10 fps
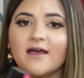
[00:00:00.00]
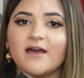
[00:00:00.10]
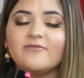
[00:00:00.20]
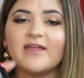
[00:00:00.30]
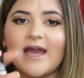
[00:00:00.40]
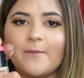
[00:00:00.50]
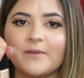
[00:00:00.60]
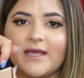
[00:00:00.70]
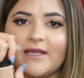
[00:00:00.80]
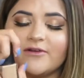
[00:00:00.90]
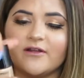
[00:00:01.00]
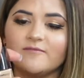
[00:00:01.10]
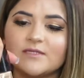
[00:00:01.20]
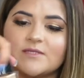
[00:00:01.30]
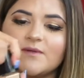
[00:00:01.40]
I love the applicator
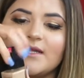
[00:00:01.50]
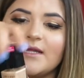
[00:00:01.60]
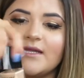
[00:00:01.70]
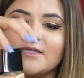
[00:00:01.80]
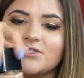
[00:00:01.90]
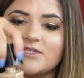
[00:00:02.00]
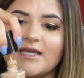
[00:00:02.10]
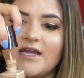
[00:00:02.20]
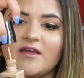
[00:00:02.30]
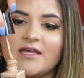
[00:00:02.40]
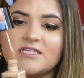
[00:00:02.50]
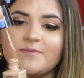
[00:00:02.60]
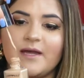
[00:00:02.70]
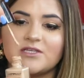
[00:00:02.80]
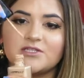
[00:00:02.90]
of this one. It is just kind of a
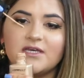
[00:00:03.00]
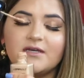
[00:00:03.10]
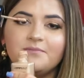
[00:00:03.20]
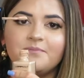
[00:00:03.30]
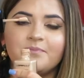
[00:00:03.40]
spatula.